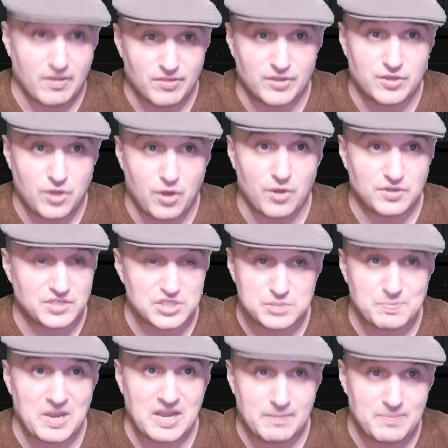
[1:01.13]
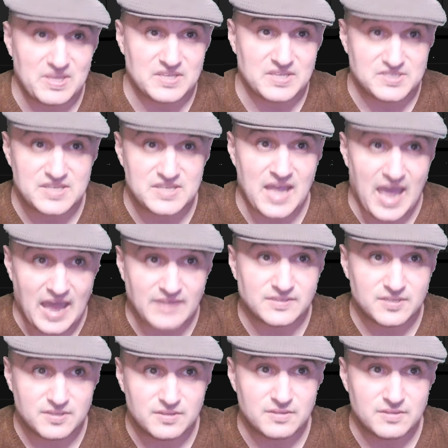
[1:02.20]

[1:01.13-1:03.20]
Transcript: the card, despite it being stacked,